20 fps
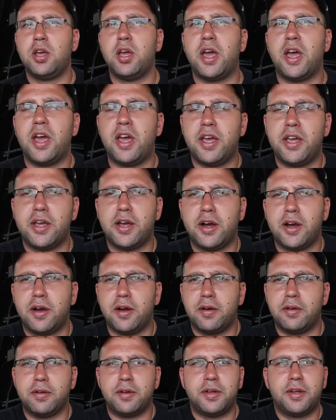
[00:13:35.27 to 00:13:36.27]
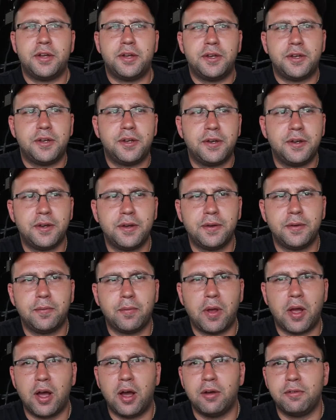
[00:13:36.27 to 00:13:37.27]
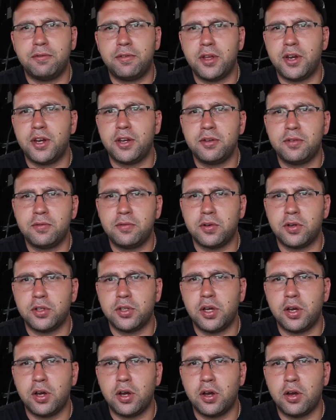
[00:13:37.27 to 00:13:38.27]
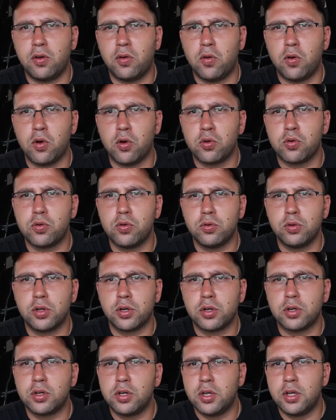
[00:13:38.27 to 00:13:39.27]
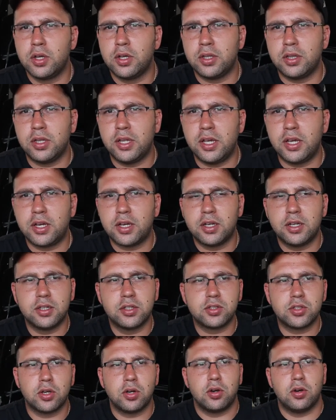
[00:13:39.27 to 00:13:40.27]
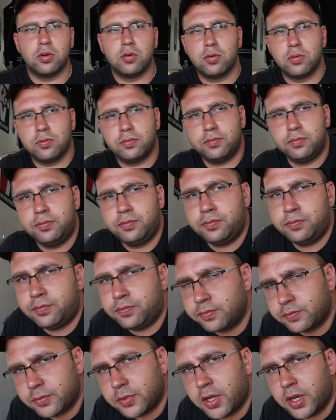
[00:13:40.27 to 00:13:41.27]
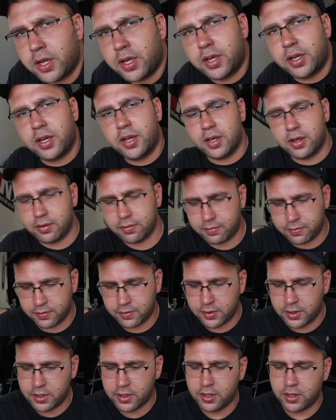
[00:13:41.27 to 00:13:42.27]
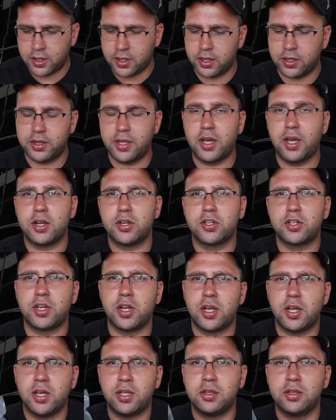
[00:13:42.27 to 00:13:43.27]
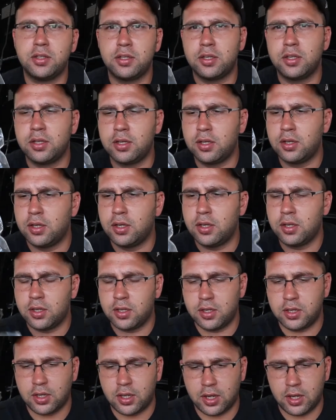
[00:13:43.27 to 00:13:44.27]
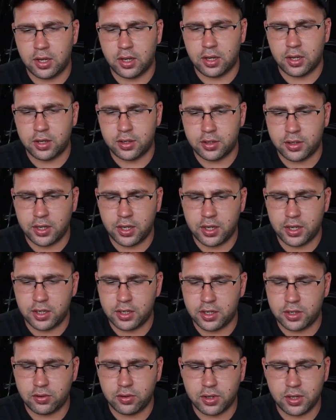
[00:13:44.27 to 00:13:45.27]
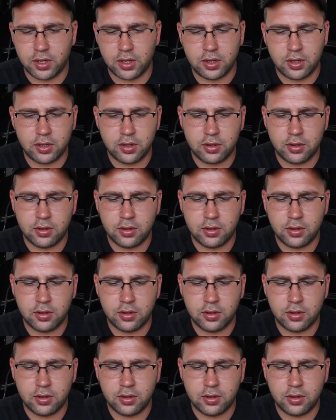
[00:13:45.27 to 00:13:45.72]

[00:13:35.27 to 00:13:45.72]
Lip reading: a fitting for the oil cooler leak. So I have a dash 10 180 degree